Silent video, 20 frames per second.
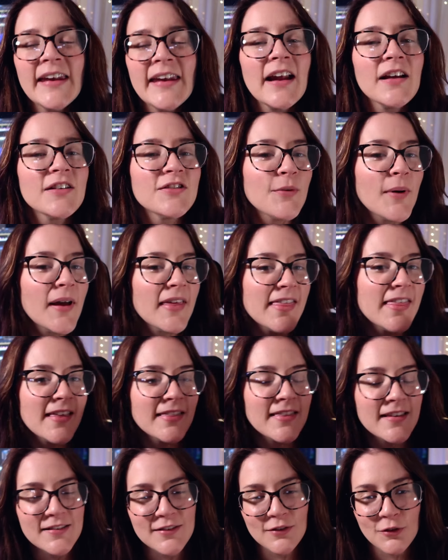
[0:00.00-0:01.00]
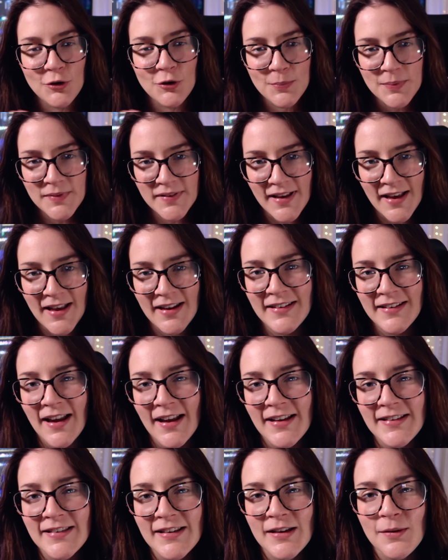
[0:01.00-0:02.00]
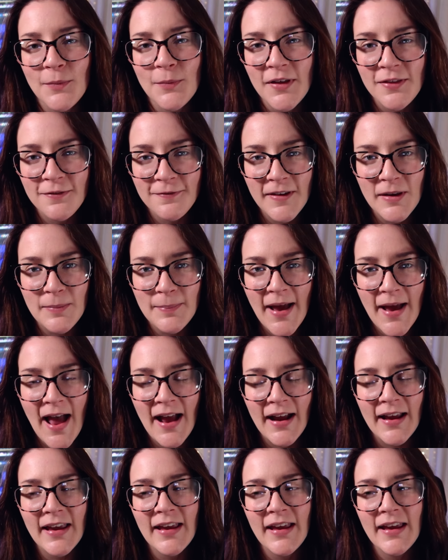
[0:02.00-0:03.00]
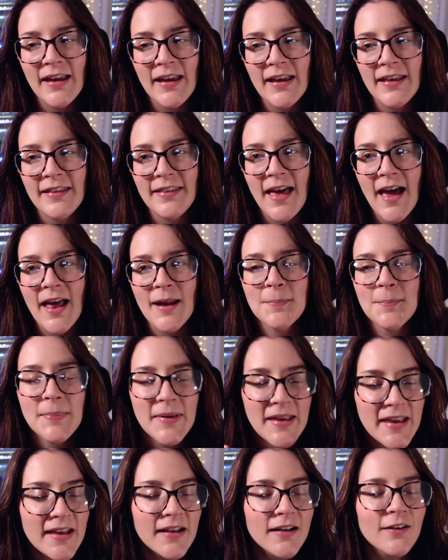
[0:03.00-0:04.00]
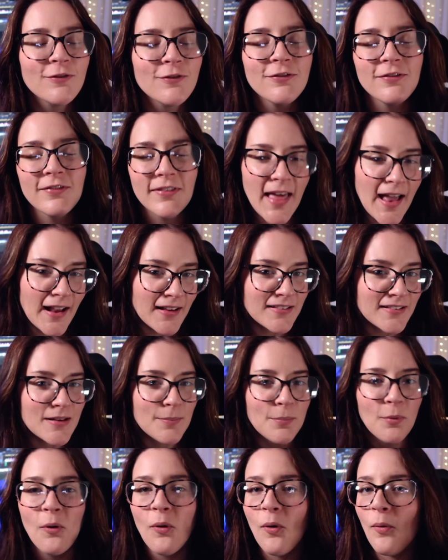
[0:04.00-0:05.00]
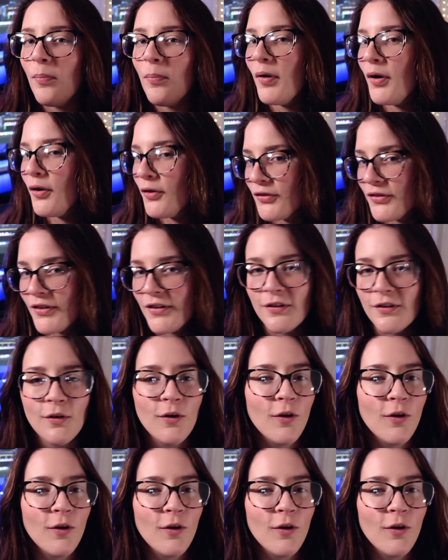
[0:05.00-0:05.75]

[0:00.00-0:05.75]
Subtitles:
And so I think this loops in nicely with feedback in that being a flexible person